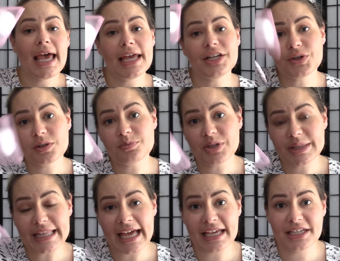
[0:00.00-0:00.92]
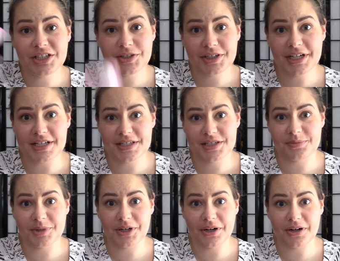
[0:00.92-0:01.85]
and you can put that in your
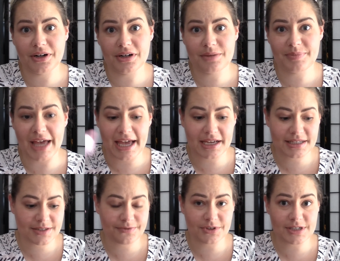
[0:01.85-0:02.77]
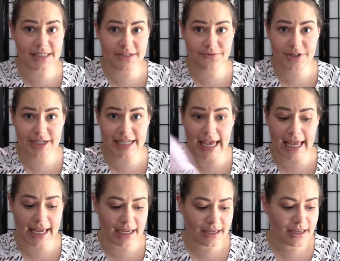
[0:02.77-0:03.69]
customer bags for delivery
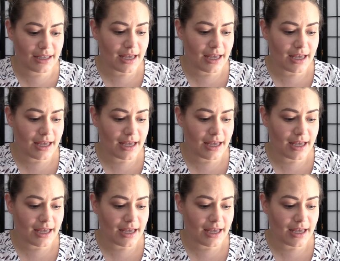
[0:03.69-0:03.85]
day,